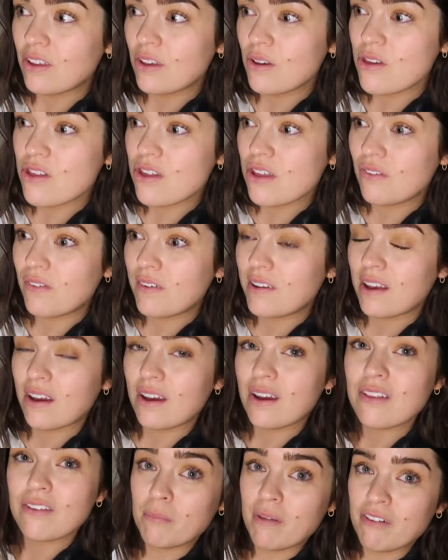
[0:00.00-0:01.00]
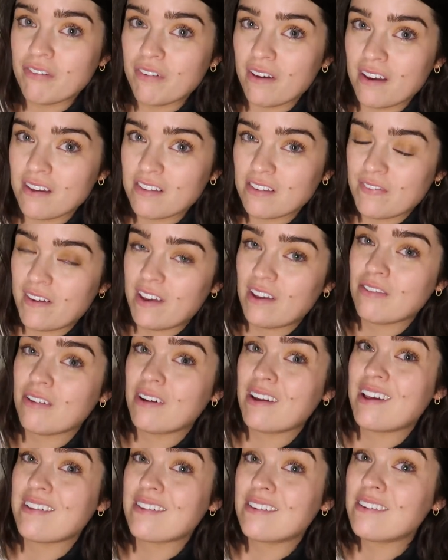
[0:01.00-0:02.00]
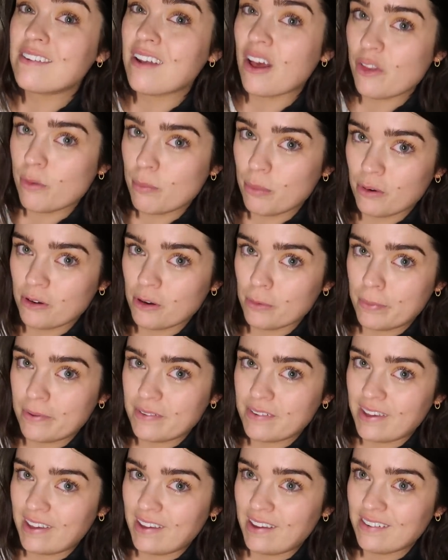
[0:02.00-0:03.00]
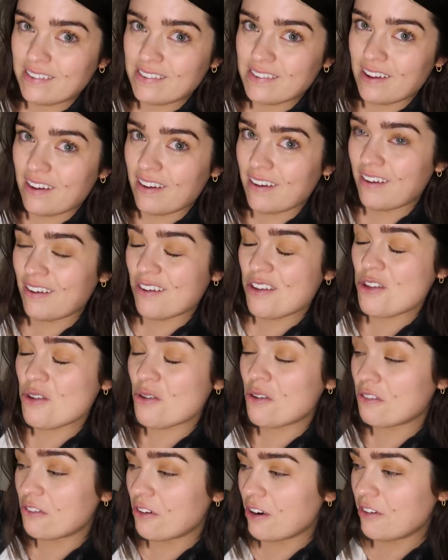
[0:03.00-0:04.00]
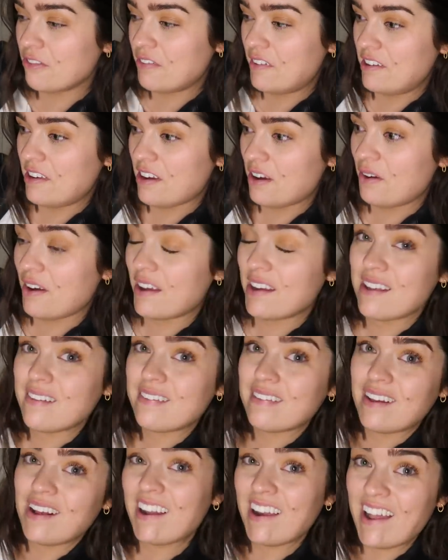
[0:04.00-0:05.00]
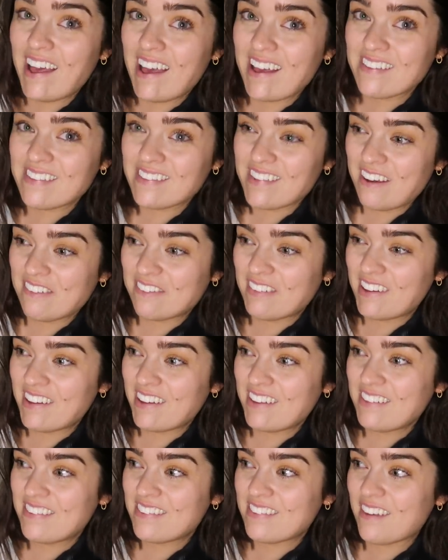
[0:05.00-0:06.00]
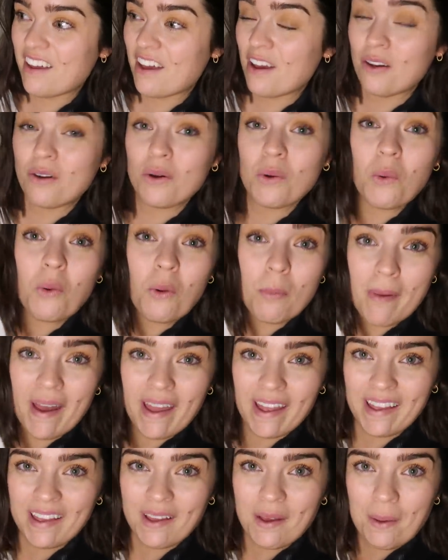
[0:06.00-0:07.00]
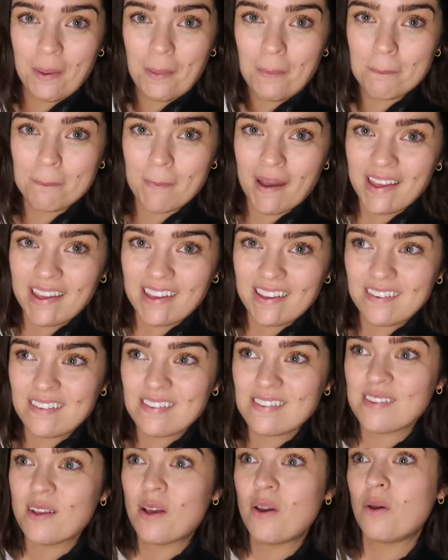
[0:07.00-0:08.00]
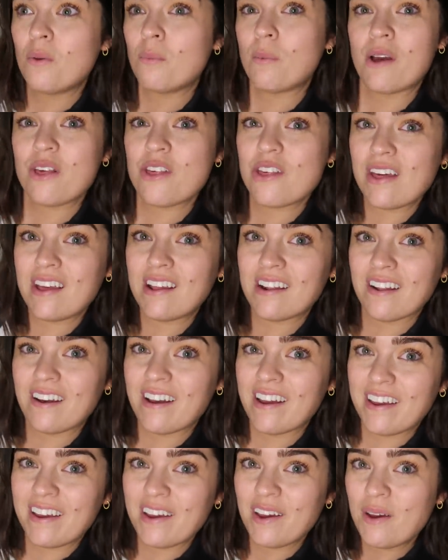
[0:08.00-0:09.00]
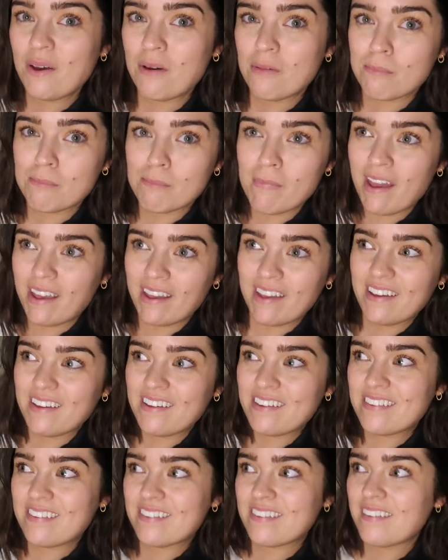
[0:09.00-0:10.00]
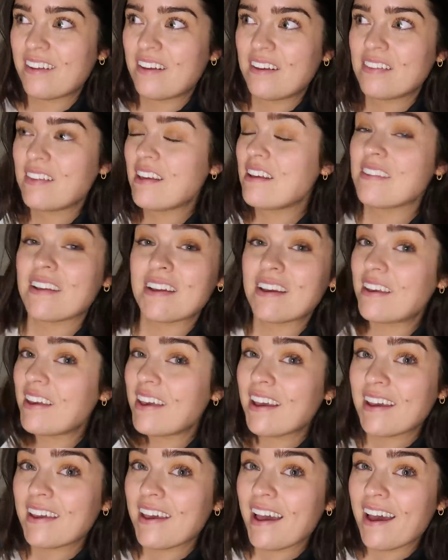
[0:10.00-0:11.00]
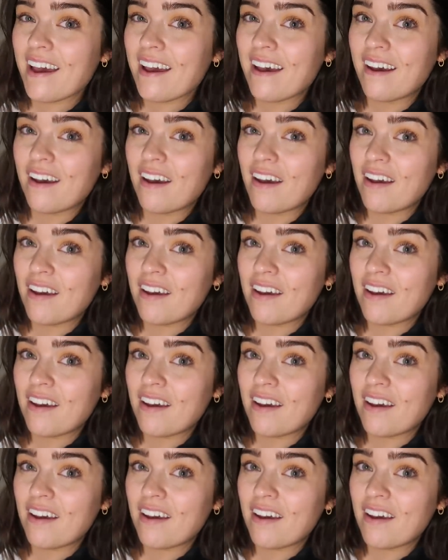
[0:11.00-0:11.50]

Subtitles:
YouTube video. My first favorite is another Bon Appetit genre of video, and it's the Claire Saffitz gourmet makes, where she like makes things like a Kit Kat